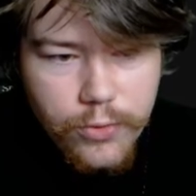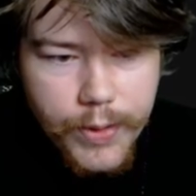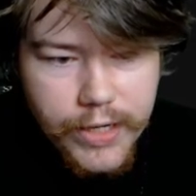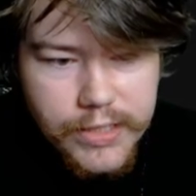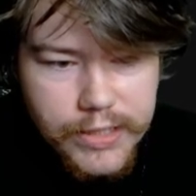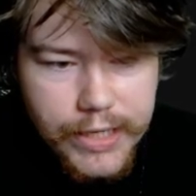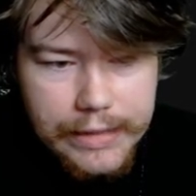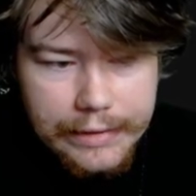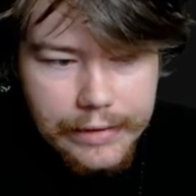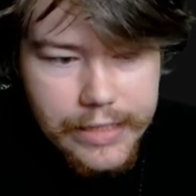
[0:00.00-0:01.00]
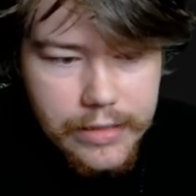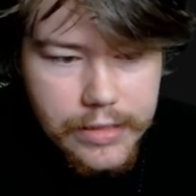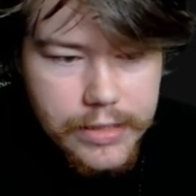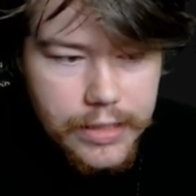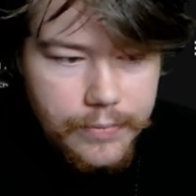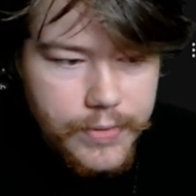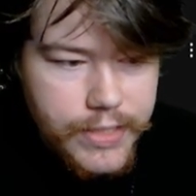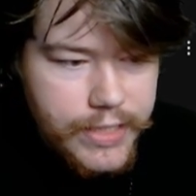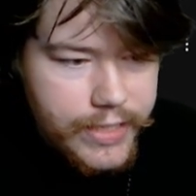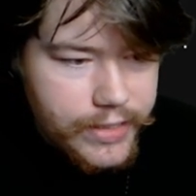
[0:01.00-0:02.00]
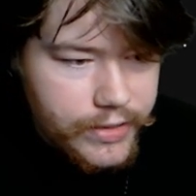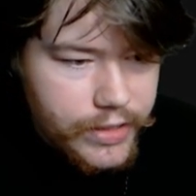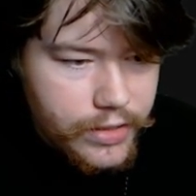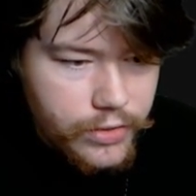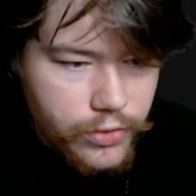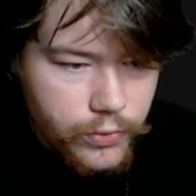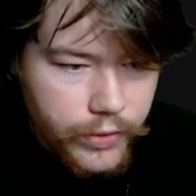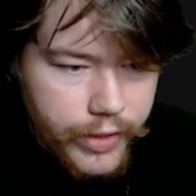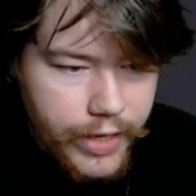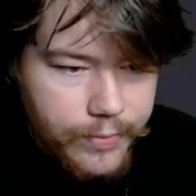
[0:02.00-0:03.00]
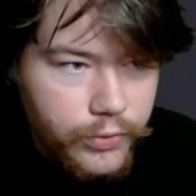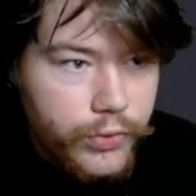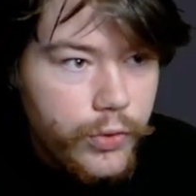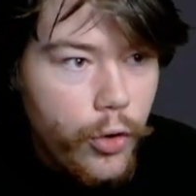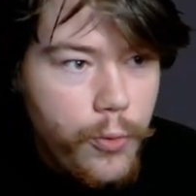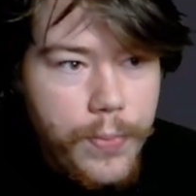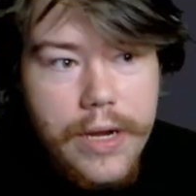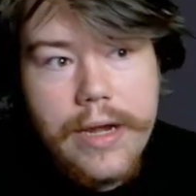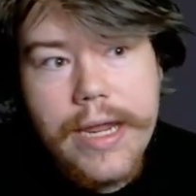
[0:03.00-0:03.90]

you paste a link, I'm guessing you are able to open it